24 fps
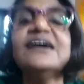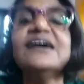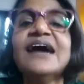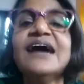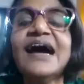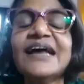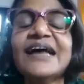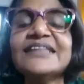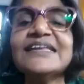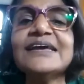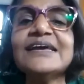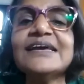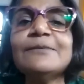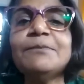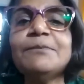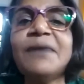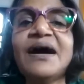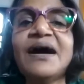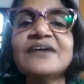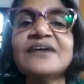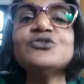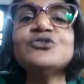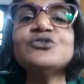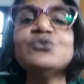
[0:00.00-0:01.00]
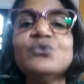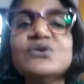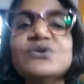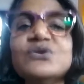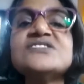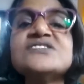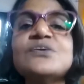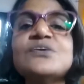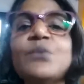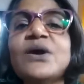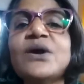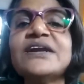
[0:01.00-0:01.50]
I think part two is
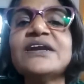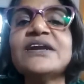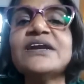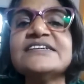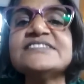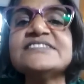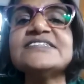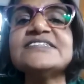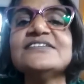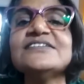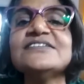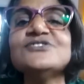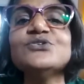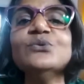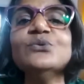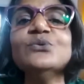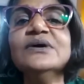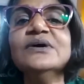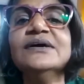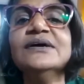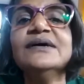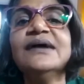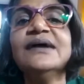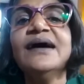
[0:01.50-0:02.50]
the one I sent you